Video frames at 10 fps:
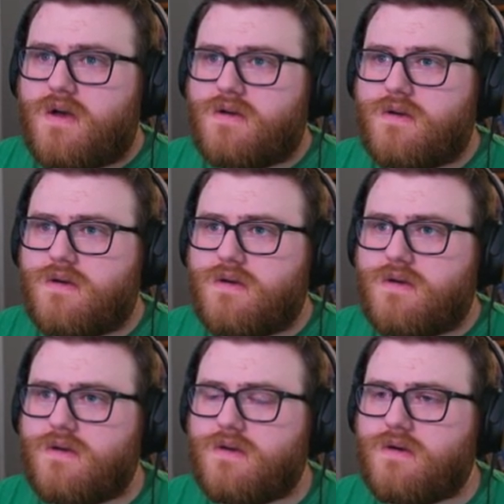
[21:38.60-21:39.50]
to for
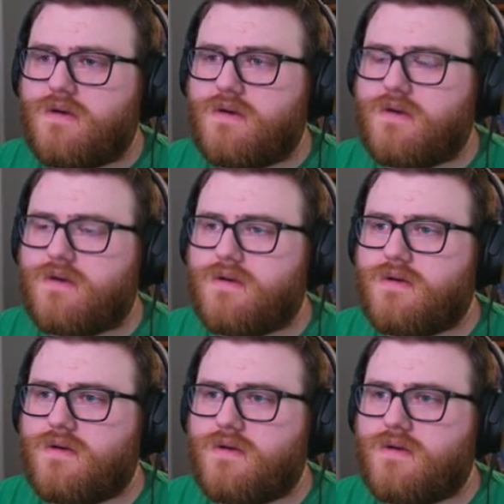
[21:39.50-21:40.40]
whatever you decide from
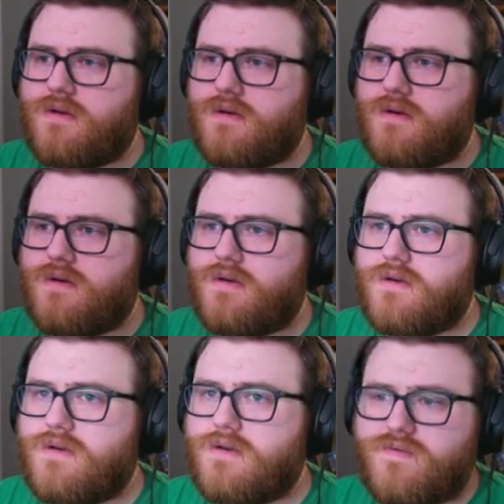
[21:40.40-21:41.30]
here.
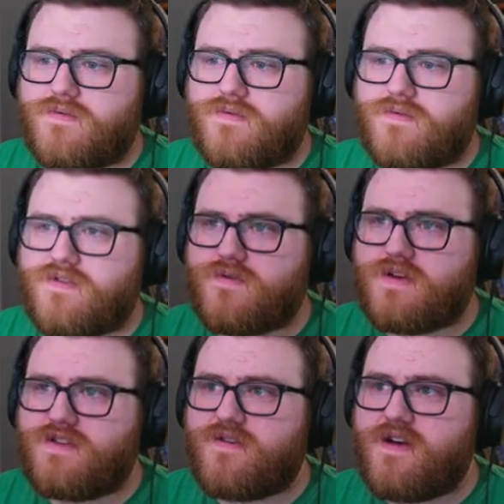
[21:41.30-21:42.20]
So
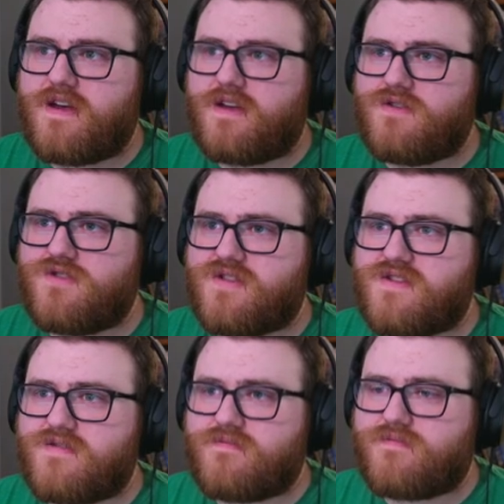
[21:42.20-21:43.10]
either I can just
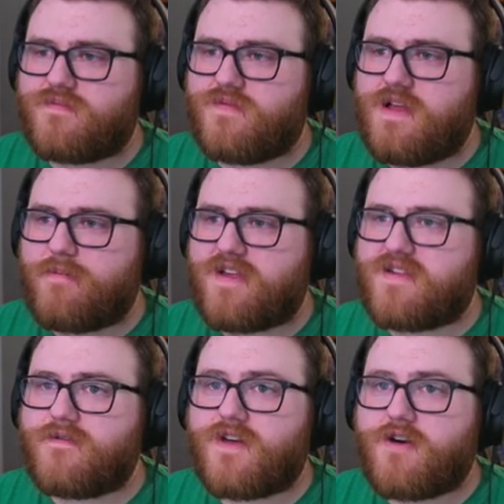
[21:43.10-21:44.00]
let
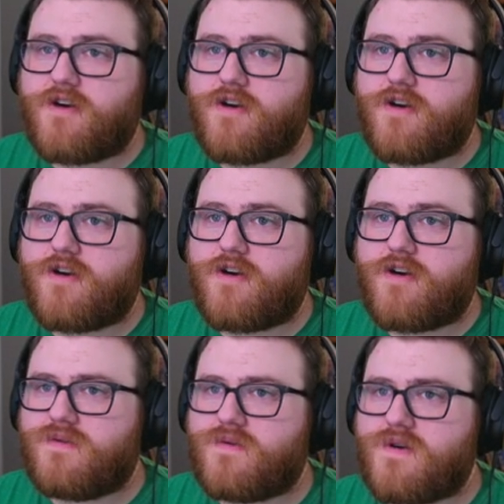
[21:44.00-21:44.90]
myself go mad,
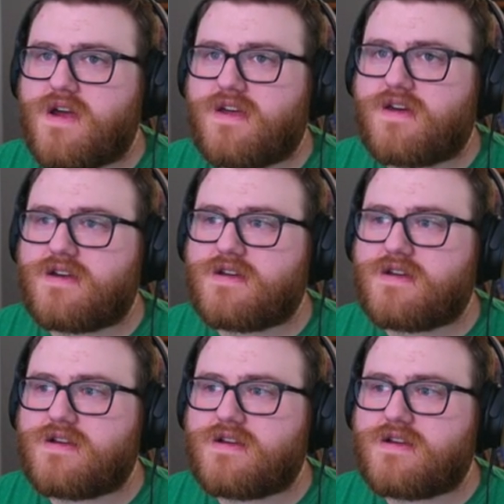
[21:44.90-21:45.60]
or I can